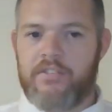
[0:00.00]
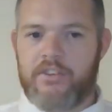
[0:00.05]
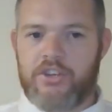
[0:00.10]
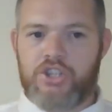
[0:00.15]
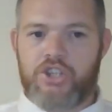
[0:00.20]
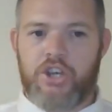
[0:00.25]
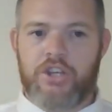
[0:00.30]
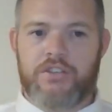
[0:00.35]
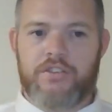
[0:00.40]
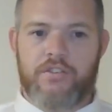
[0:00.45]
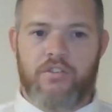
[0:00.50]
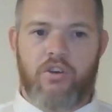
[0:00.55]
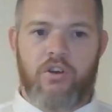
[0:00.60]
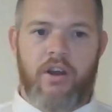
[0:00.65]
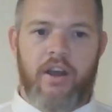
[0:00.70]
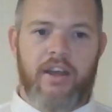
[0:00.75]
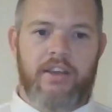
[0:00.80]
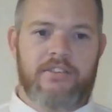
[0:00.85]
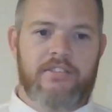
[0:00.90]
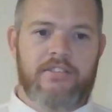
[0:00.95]
believe the Church of
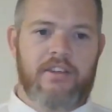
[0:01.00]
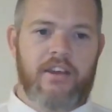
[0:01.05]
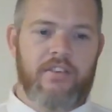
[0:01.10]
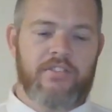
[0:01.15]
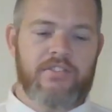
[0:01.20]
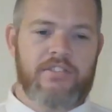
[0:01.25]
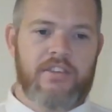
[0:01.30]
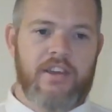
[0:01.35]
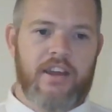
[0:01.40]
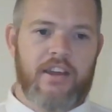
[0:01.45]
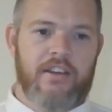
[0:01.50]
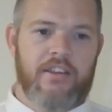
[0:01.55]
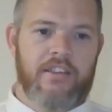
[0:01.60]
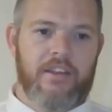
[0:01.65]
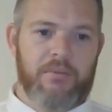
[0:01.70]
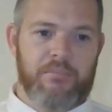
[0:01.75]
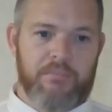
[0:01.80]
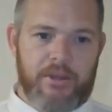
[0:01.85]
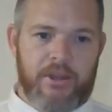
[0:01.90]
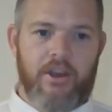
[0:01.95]
Christ have
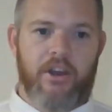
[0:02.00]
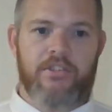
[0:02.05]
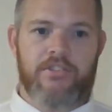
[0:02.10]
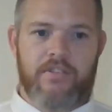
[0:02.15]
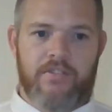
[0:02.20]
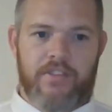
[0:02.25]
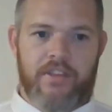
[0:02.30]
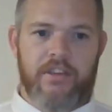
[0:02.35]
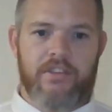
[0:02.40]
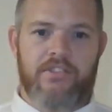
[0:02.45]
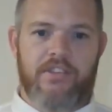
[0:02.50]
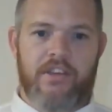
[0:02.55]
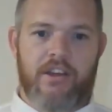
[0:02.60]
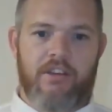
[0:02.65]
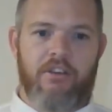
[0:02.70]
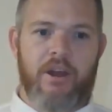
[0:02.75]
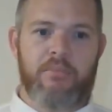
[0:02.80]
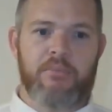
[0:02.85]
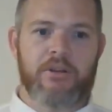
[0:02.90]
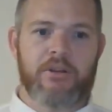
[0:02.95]
said that because of this,
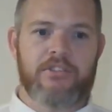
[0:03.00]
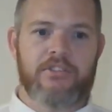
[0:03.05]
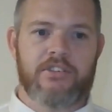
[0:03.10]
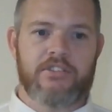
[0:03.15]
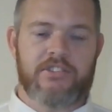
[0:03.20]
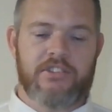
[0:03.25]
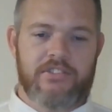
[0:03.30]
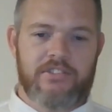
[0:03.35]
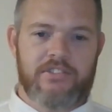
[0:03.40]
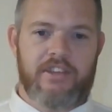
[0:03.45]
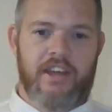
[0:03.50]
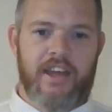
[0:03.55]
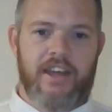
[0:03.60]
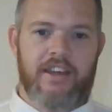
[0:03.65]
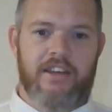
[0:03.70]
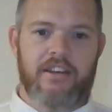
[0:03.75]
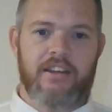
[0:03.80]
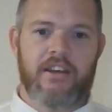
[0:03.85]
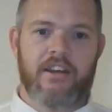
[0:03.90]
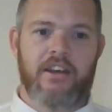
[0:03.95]
they're able to
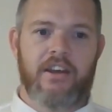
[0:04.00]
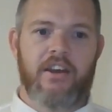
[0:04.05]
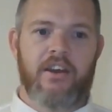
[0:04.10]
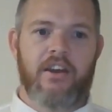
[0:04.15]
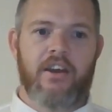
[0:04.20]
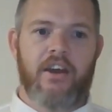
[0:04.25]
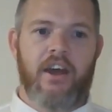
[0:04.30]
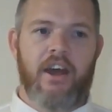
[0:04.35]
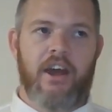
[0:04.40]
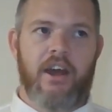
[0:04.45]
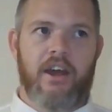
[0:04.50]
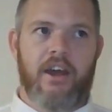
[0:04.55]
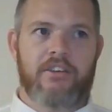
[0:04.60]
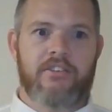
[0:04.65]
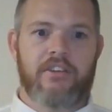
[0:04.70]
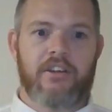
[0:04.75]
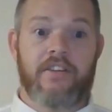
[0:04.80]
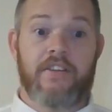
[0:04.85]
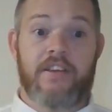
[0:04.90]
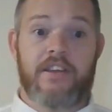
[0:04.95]
sustain
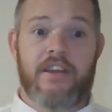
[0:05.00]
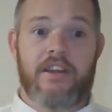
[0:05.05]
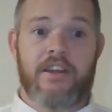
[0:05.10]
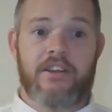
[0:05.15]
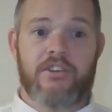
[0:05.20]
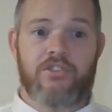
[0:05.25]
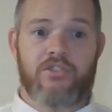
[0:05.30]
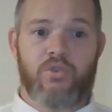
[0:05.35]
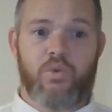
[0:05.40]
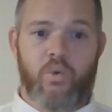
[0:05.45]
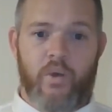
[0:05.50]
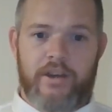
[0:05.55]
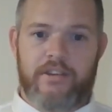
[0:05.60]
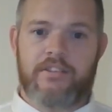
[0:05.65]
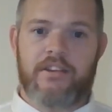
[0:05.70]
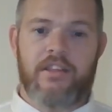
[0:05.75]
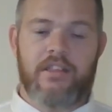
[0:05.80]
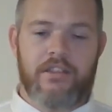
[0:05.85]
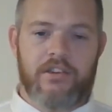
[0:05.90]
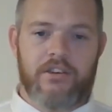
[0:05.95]
until the year
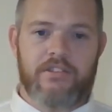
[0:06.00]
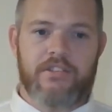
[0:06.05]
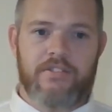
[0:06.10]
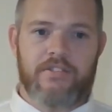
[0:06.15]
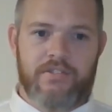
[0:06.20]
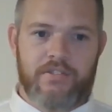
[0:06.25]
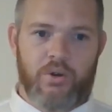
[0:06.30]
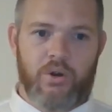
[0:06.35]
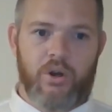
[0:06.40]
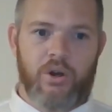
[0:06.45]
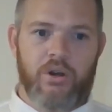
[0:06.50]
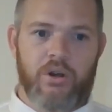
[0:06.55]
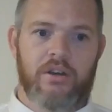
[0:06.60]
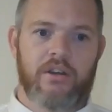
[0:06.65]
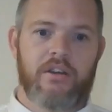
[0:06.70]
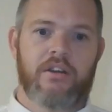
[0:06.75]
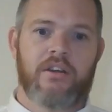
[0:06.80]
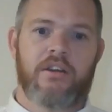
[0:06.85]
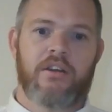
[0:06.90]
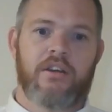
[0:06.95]

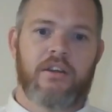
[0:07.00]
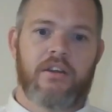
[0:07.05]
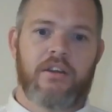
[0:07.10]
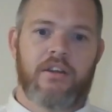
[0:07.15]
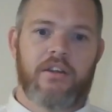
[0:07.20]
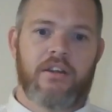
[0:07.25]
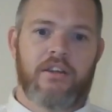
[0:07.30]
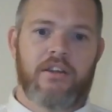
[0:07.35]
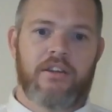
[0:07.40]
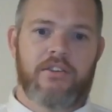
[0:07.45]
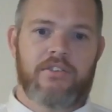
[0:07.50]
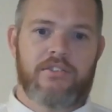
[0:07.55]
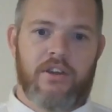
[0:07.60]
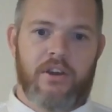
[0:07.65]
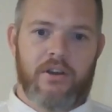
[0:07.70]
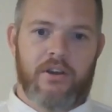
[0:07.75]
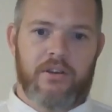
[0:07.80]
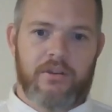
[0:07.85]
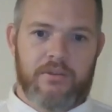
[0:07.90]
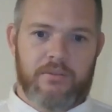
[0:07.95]
2034.
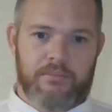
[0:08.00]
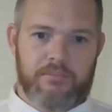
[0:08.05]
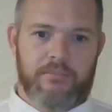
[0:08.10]
So,